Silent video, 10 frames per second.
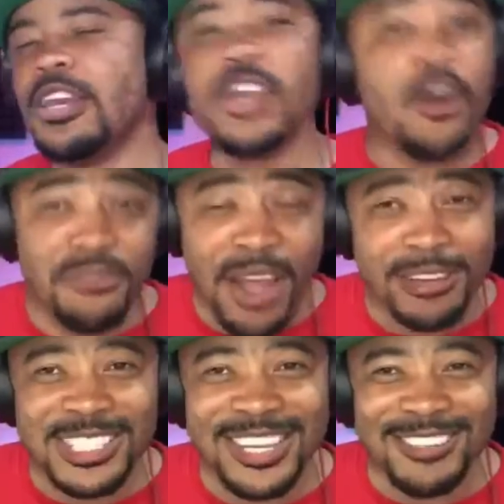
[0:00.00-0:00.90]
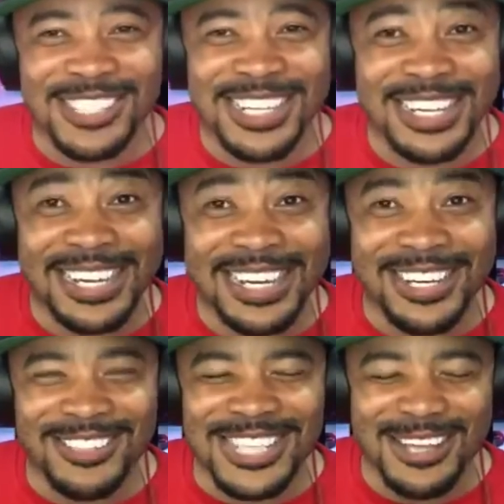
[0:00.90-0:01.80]
No fire extinguisher needed in the
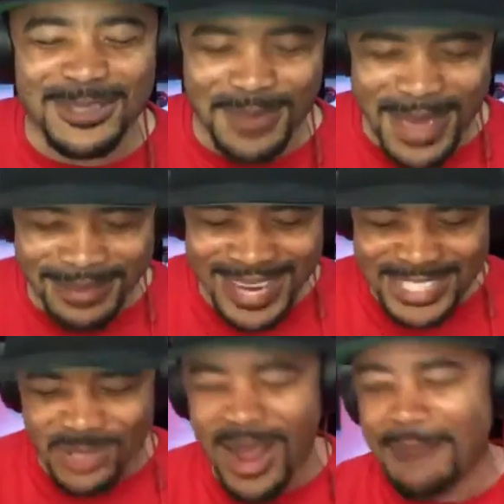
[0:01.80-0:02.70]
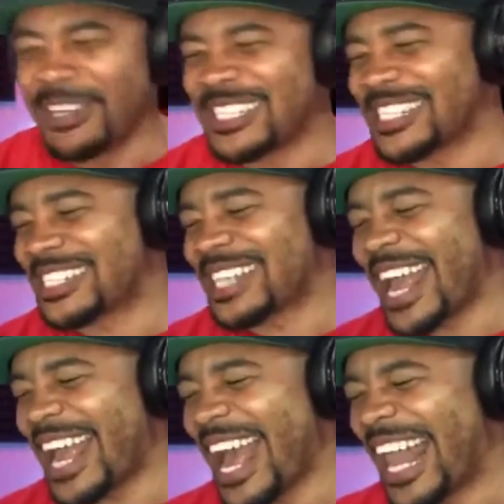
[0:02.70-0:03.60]
dose house, baby. That's right. We just
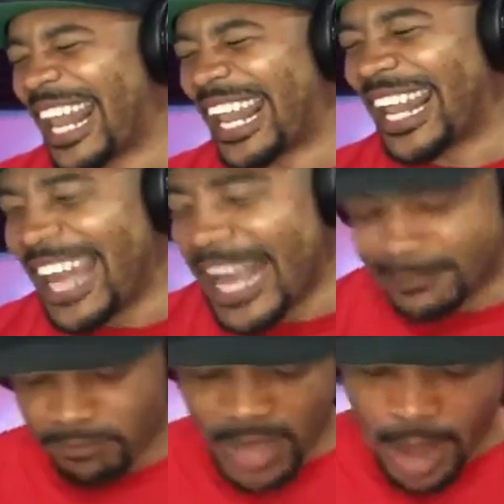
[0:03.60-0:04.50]
stay lit.